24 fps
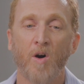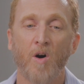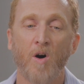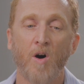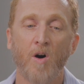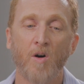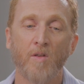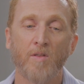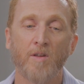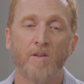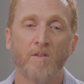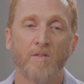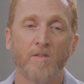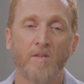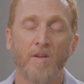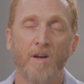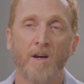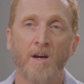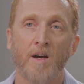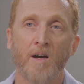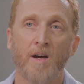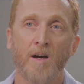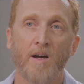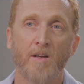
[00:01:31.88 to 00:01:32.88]
call this
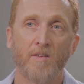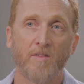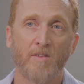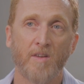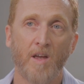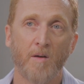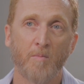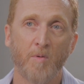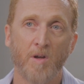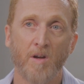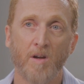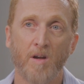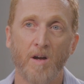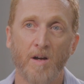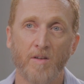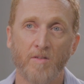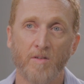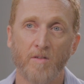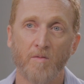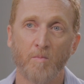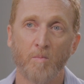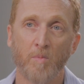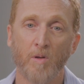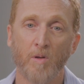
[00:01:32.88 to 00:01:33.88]
a
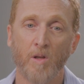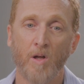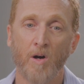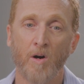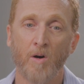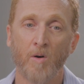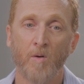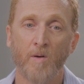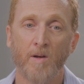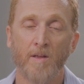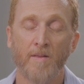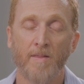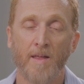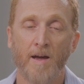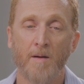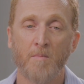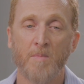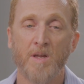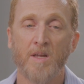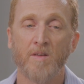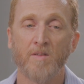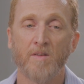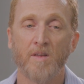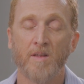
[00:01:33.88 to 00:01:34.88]
sub-concussive blow, and that
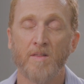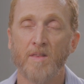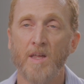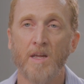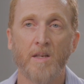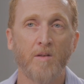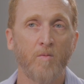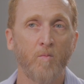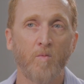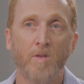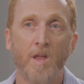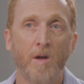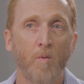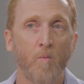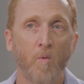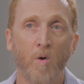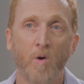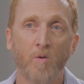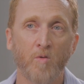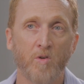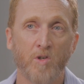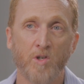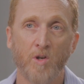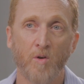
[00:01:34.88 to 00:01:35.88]
means that they
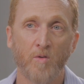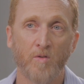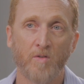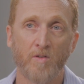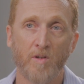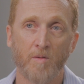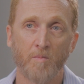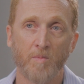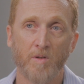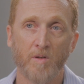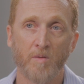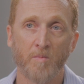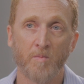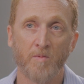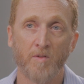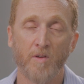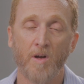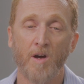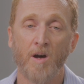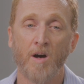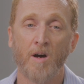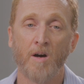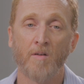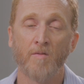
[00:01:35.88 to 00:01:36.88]
won't show symptoms
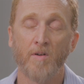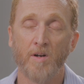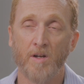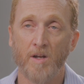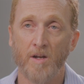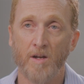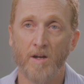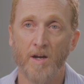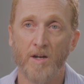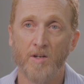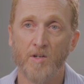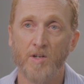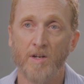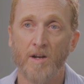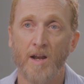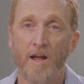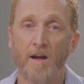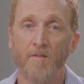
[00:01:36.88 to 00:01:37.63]
of a concussion